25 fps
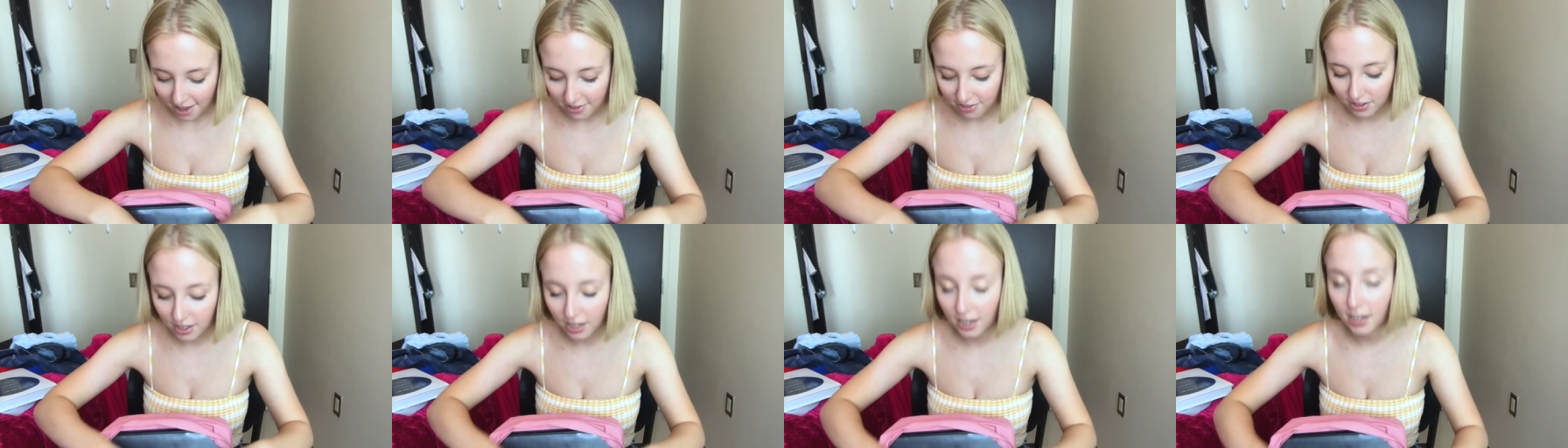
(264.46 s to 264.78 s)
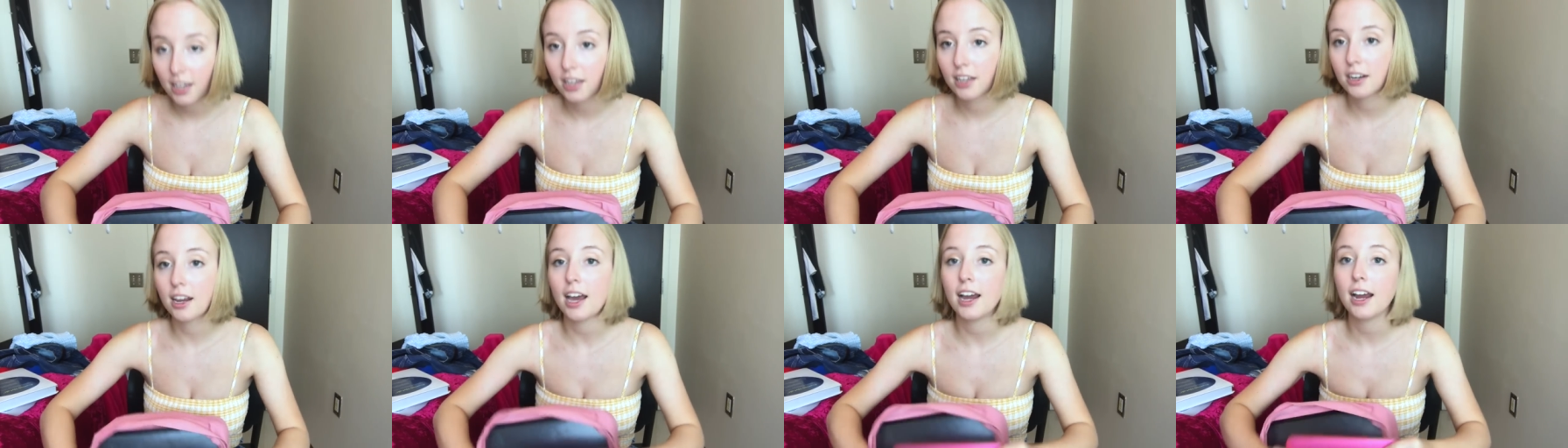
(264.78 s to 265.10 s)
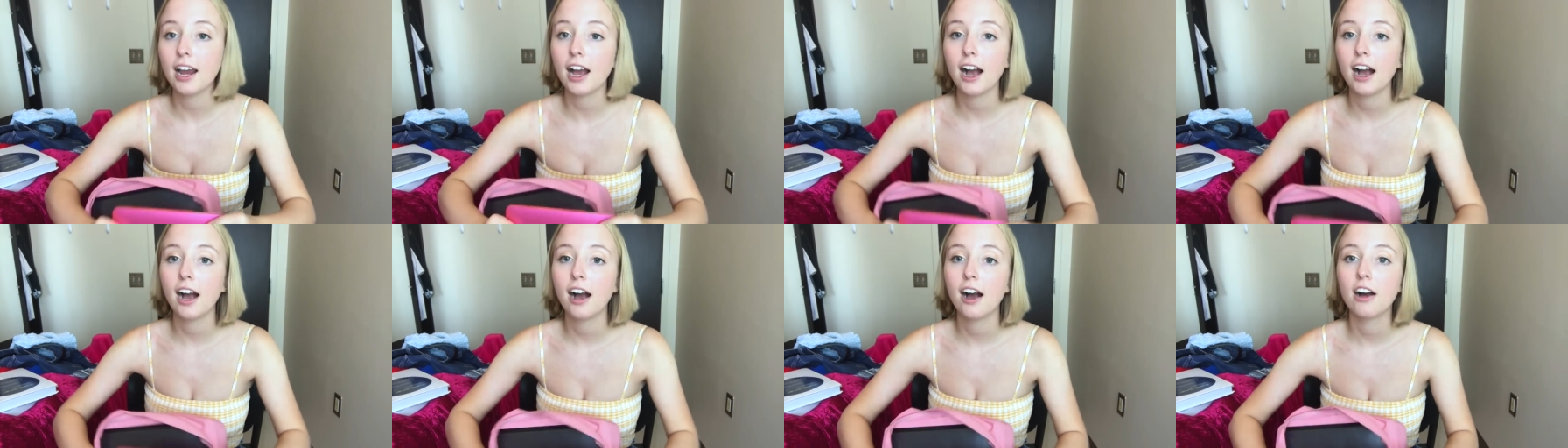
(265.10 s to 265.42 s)
And then I
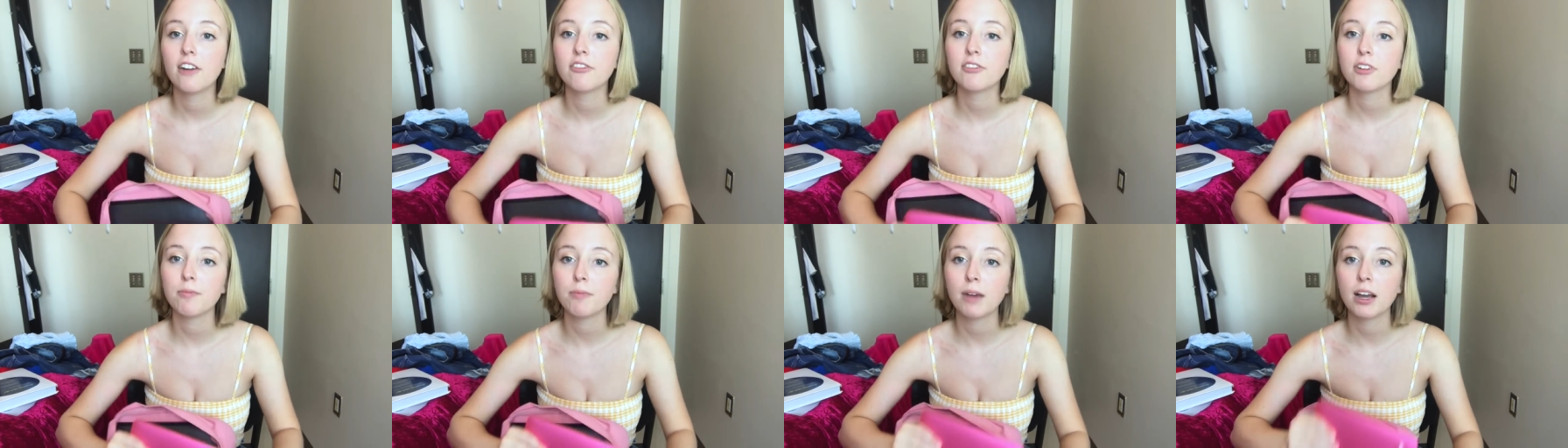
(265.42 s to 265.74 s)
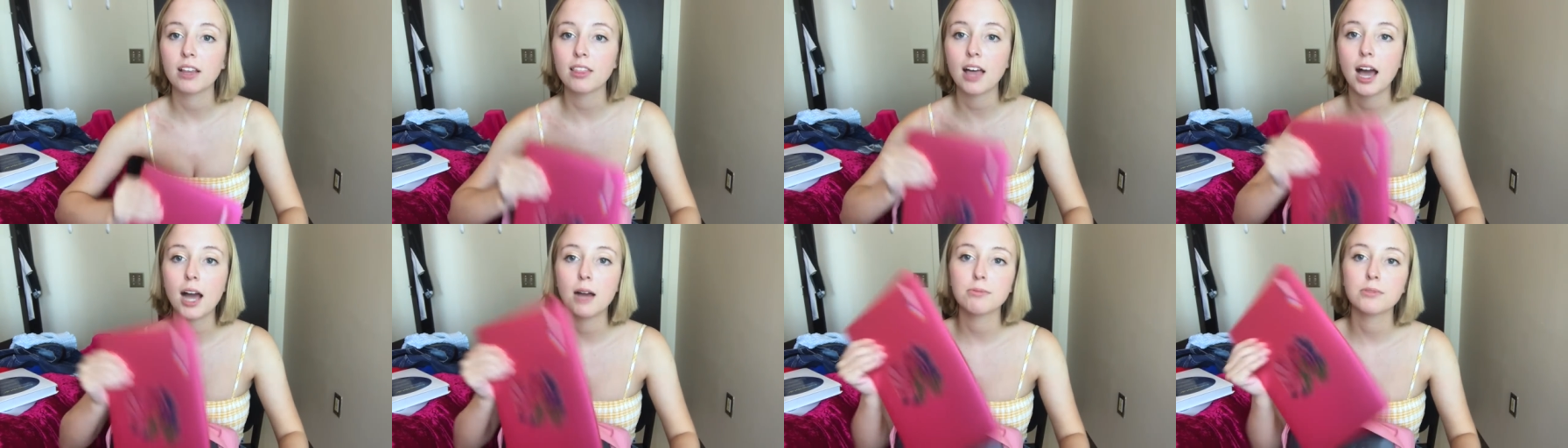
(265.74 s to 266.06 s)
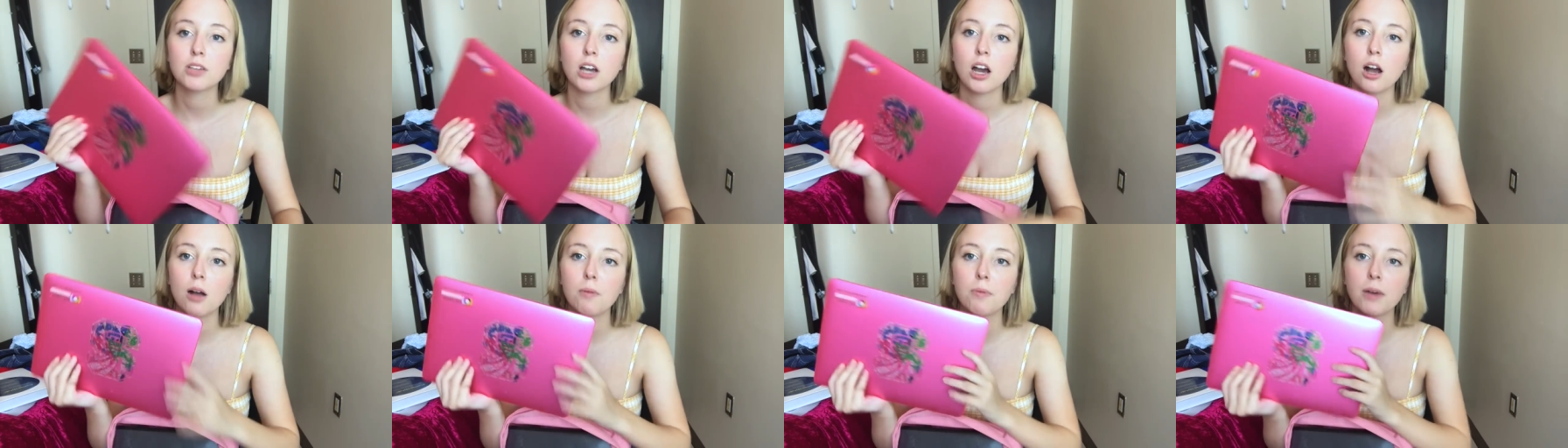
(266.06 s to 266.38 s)
have my
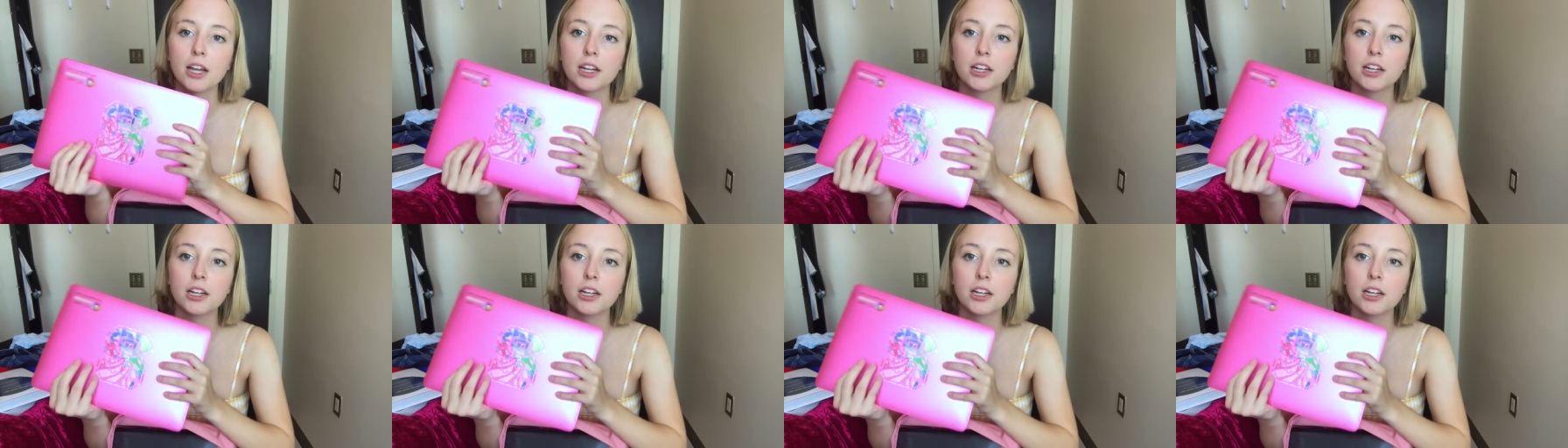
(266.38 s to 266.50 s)
laptop.